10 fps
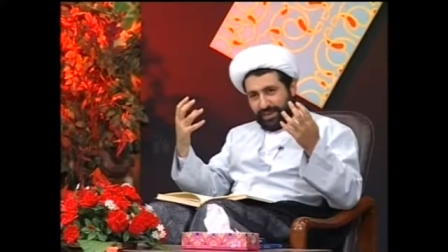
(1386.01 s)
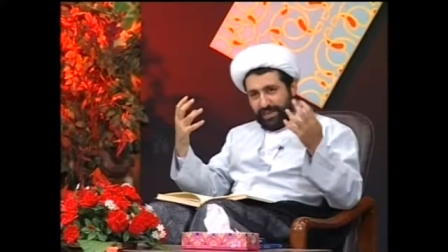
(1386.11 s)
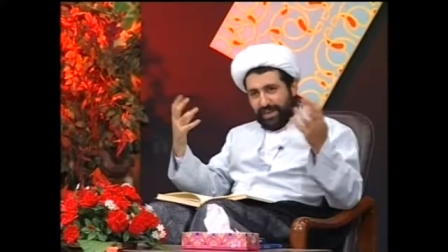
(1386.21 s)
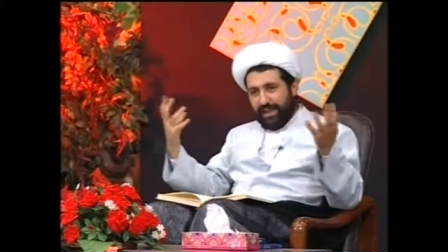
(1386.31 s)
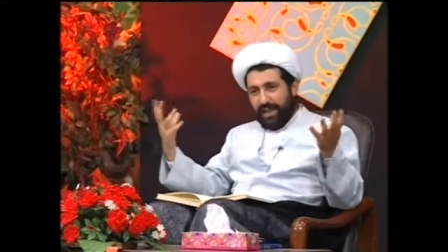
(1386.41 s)

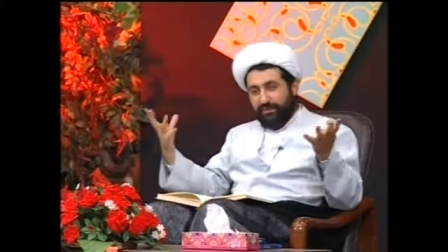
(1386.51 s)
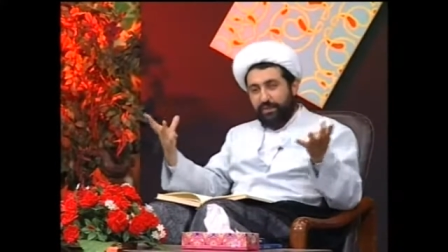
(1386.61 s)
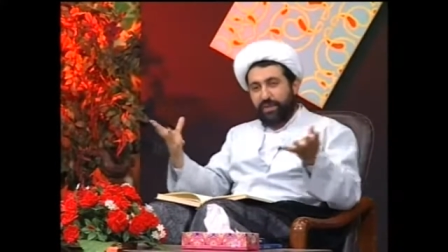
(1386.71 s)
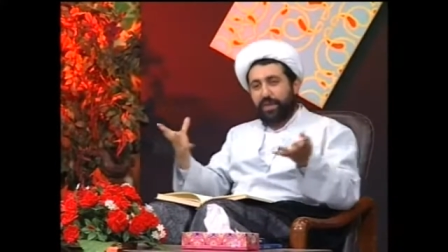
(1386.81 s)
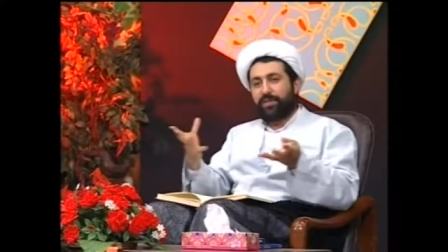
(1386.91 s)
that
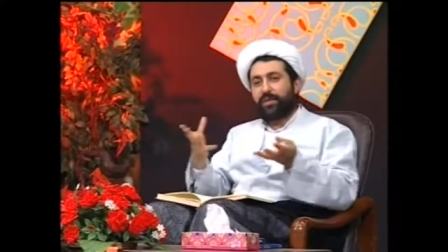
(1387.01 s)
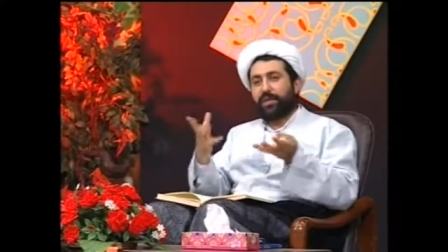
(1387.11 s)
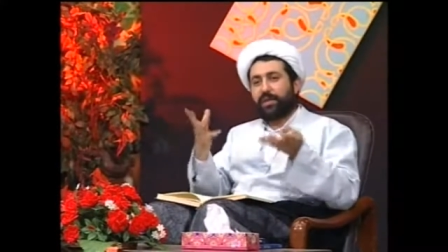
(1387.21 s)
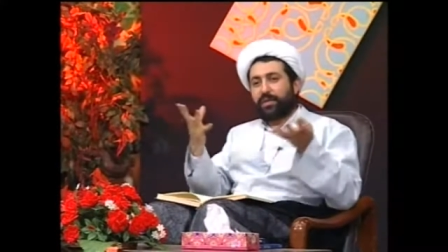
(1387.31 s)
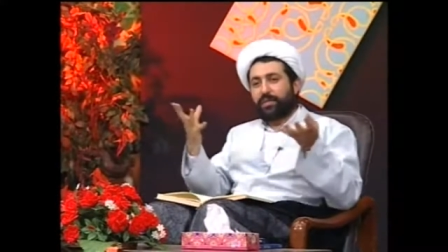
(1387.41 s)
everything
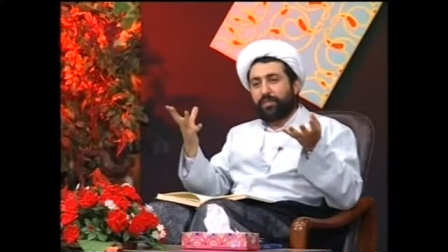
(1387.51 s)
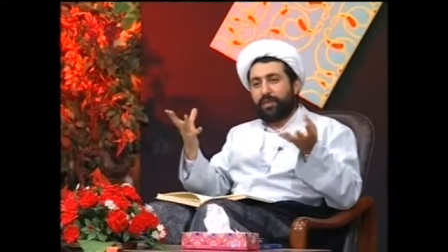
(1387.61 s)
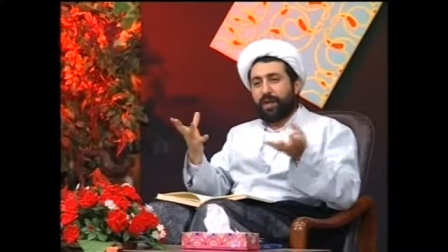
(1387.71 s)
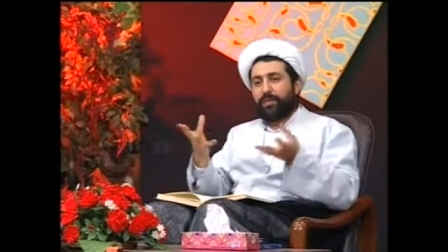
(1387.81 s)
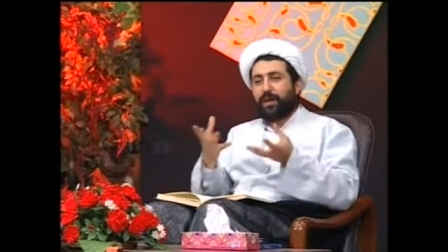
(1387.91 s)
will
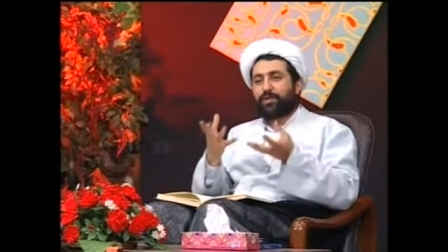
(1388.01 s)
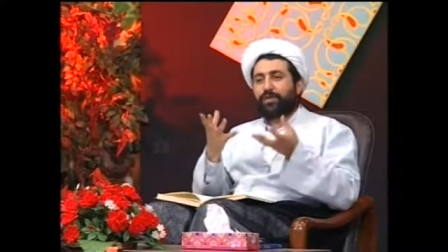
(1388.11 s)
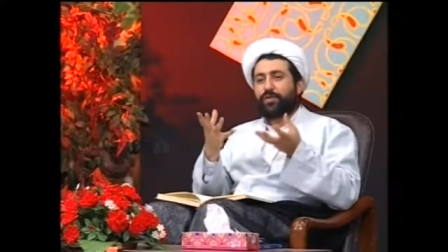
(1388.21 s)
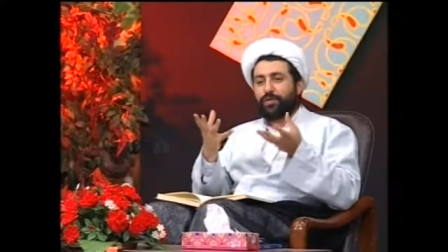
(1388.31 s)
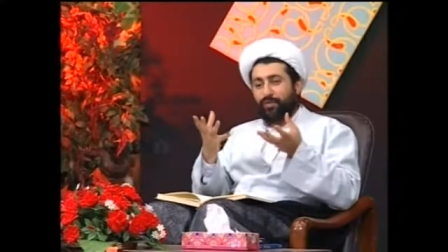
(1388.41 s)
become under
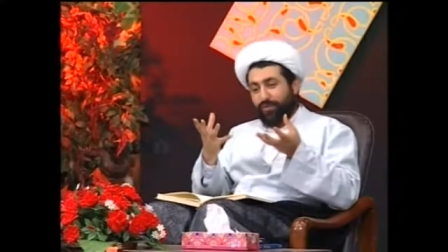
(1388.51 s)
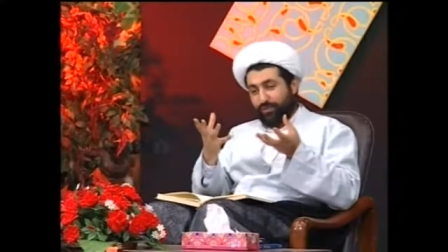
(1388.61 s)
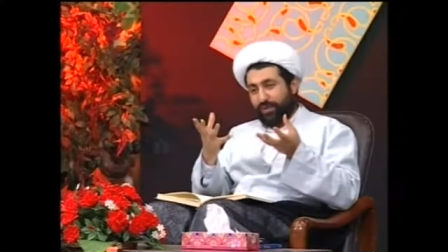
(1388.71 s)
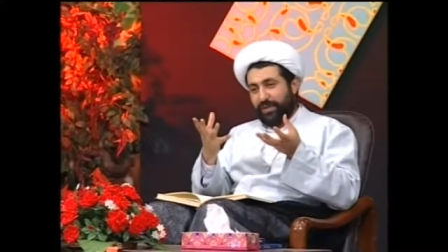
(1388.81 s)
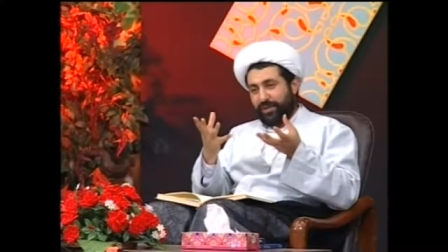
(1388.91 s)
your control.